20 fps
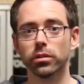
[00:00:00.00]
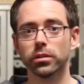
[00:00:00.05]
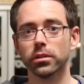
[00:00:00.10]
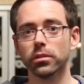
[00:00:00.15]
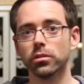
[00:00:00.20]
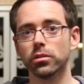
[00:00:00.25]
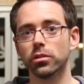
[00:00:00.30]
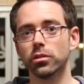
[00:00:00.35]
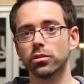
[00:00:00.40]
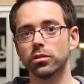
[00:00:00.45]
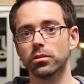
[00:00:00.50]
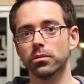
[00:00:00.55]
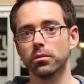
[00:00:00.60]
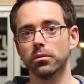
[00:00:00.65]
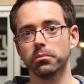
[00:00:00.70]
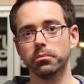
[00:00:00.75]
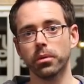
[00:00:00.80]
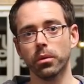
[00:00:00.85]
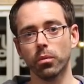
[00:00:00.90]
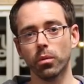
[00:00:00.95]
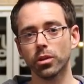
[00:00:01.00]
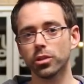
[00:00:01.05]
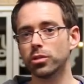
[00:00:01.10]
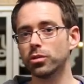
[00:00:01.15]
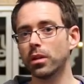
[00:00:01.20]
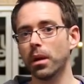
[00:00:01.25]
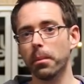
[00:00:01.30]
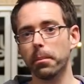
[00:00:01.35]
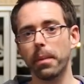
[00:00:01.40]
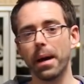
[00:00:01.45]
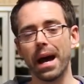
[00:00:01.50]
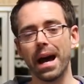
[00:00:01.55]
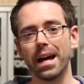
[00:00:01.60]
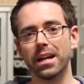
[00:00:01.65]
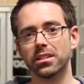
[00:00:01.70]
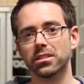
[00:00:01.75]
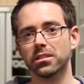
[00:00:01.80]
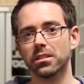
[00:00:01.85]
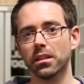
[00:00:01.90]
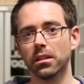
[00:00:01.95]
cylinders. But once you get
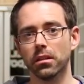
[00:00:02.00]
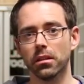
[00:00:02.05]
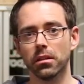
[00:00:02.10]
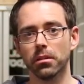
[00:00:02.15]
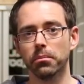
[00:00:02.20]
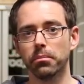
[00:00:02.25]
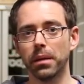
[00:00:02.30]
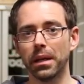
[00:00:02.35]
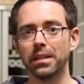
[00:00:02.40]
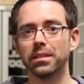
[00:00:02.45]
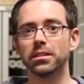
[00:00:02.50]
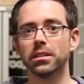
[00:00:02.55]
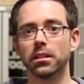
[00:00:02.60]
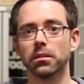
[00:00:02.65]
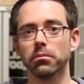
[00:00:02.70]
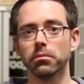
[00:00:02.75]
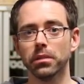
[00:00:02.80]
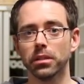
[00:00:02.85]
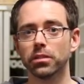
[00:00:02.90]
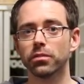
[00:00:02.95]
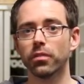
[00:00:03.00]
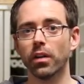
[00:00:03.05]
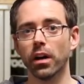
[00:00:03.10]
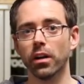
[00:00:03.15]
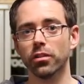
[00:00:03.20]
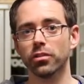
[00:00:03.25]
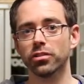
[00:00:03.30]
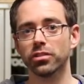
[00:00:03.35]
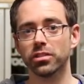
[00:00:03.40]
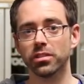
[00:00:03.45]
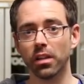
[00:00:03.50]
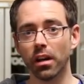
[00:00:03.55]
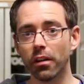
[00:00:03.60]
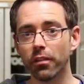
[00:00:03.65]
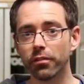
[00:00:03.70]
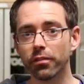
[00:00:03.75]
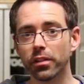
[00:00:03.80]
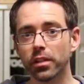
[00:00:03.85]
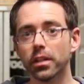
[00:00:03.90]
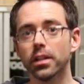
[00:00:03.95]
past the basic misfire
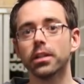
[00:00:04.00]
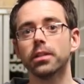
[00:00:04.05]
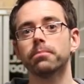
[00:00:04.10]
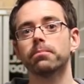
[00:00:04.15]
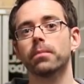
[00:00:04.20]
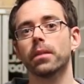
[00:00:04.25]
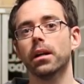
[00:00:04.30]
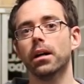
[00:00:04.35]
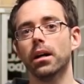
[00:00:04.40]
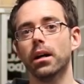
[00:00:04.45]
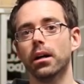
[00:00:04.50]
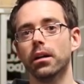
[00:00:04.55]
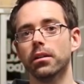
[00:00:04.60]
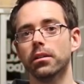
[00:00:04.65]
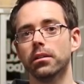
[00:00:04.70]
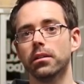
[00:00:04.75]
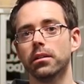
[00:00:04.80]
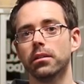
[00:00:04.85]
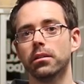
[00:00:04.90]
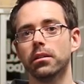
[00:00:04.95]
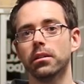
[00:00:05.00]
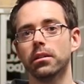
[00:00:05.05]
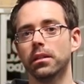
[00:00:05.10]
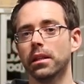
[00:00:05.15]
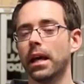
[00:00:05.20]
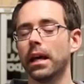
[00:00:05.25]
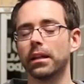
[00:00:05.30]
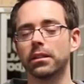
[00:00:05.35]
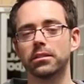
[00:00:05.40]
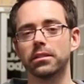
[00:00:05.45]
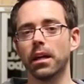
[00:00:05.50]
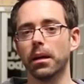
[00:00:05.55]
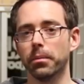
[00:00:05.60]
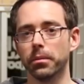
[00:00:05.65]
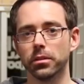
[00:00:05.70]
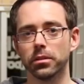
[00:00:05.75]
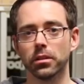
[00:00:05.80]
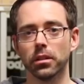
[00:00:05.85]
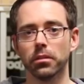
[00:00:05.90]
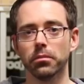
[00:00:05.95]
stuff, the next step
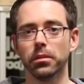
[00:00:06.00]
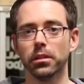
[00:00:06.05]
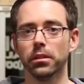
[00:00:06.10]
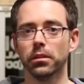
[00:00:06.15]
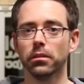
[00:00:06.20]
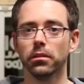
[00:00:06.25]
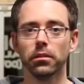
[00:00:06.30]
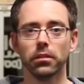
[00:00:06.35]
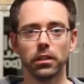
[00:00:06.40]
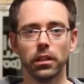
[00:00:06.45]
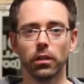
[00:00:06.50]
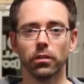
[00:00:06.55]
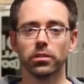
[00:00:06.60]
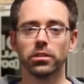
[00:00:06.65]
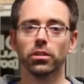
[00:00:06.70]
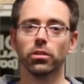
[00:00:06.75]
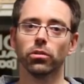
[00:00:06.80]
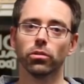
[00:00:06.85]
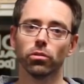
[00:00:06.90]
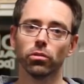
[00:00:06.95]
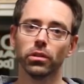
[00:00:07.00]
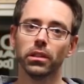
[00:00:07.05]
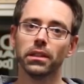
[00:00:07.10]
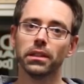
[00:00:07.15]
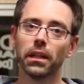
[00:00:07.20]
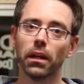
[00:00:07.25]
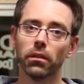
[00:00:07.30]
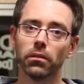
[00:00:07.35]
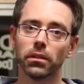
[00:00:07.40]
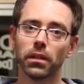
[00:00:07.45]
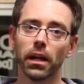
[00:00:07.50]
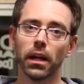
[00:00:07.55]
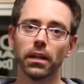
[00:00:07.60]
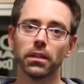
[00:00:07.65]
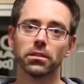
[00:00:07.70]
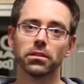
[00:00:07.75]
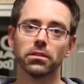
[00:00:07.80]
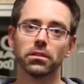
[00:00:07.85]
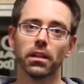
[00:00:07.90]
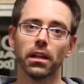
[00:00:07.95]
is going to be cylinder leak down
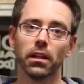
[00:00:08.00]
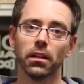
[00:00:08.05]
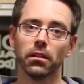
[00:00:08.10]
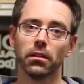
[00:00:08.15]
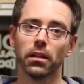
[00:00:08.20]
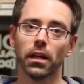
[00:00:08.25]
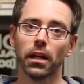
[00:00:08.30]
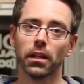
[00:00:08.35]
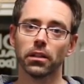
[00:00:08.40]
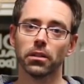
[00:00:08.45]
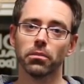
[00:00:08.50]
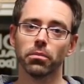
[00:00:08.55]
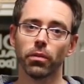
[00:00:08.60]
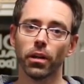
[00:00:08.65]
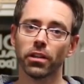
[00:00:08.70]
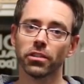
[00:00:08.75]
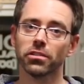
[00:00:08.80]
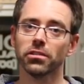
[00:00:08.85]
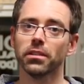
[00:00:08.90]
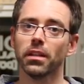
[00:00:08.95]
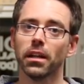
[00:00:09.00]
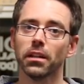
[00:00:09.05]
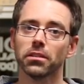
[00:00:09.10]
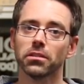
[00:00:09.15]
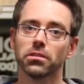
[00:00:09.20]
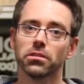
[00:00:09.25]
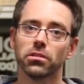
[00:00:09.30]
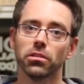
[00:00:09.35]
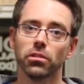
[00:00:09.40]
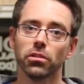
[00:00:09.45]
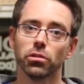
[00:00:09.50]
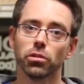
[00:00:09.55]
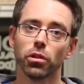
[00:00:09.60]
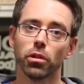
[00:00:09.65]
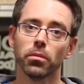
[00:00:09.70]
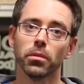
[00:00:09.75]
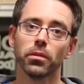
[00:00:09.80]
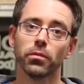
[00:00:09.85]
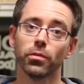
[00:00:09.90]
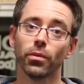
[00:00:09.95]
tests and compression tests to
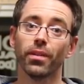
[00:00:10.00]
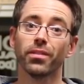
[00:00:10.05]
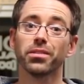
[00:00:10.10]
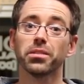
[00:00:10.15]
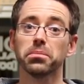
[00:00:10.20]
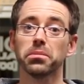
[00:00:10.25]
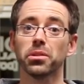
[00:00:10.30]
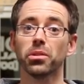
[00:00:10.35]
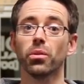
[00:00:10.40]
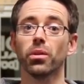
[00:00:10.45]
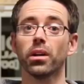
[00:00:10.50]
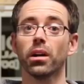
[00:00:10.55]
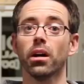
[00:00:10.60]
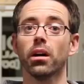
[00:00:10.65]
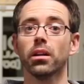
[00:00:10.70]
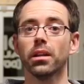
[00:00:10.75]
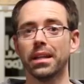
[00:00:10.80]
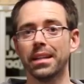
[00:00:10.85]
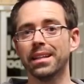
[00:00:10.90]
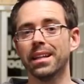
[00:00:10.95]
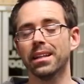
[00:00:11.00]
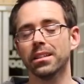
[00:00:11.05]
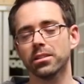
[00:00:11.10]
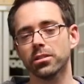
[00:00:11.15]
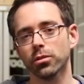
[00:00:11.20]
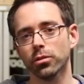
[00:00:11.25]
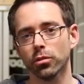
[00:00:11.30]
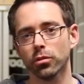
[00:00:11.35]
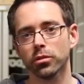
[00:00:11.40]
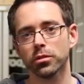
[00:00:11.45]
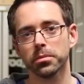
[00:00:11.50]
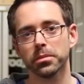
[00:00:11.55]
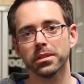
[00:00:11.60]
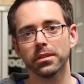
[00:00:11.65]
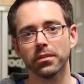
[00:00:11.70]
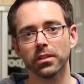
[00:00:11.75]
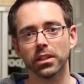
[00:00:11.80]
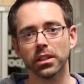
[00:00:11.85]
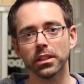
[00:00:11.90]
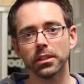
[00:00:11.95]
determine if you have something going on in that cylinder
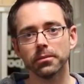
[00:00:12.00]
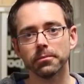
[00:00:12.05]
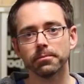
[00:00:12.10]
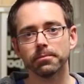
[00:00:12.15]
specifically.